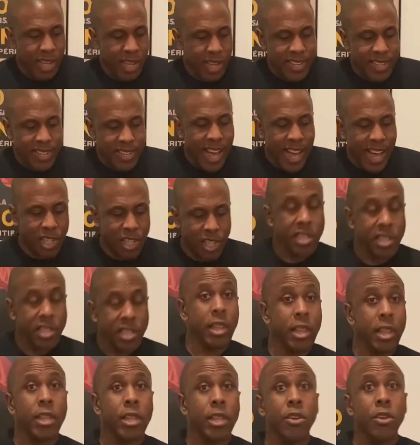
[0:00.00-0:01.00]
is add just a
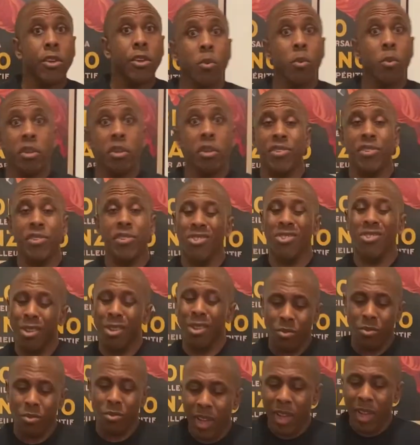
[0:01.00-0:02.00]
little bit of
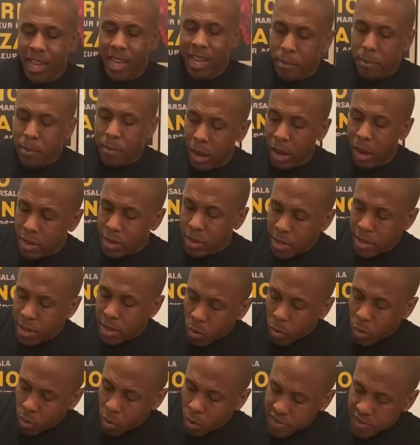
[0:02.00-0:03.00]
salt. I'll add about
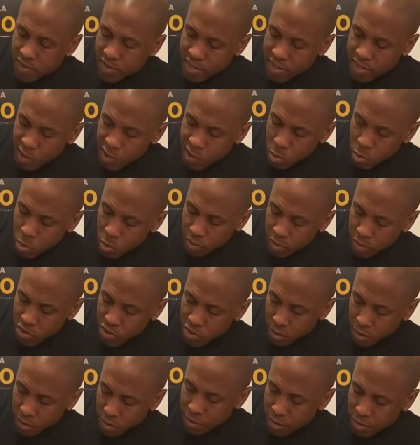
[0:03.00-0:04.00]
1 teaspoon of
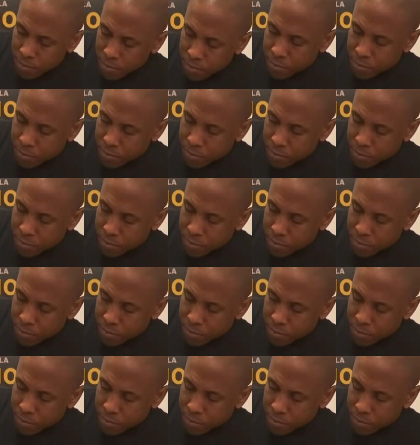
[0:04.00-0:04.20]
salt.